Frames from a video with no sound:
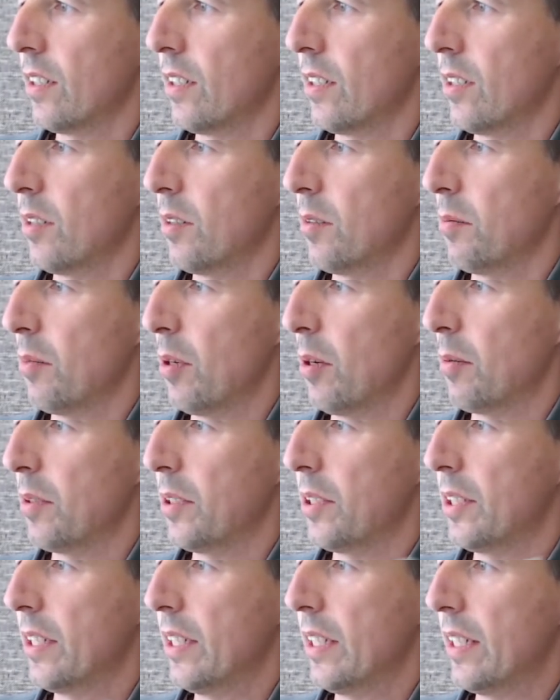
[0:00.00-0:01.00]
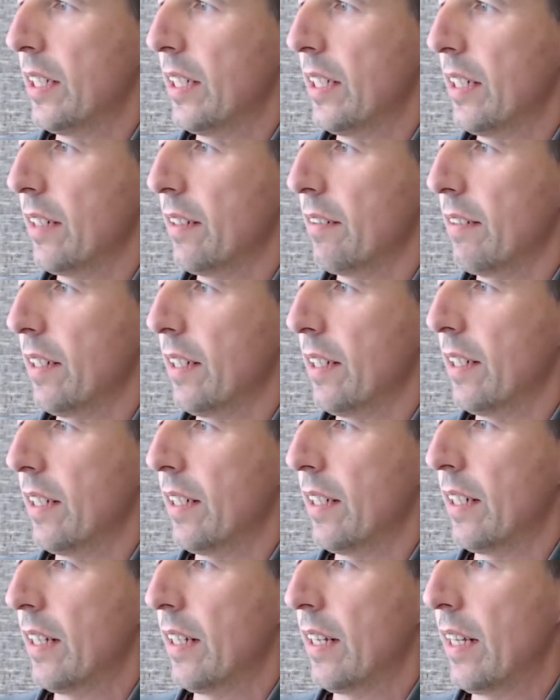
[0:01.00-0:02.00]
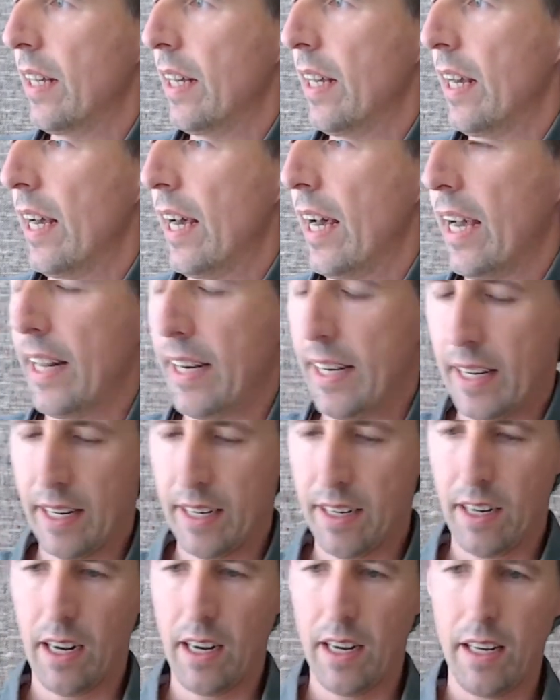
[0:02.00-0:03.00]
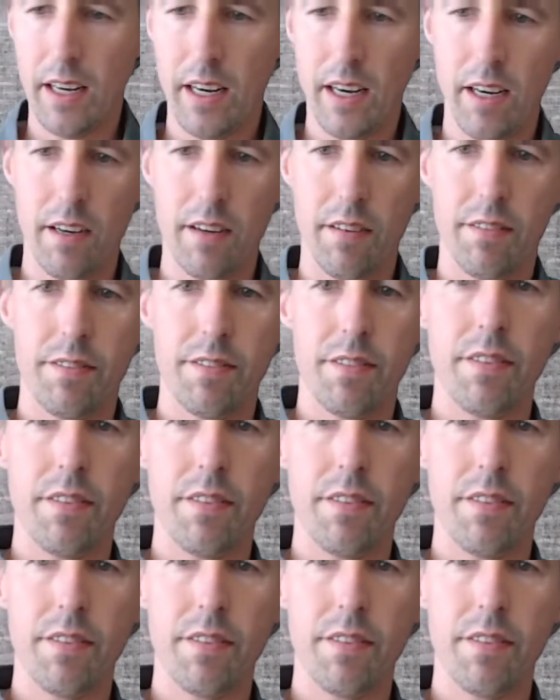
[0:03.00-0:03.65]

You probably see it here, right? And then I have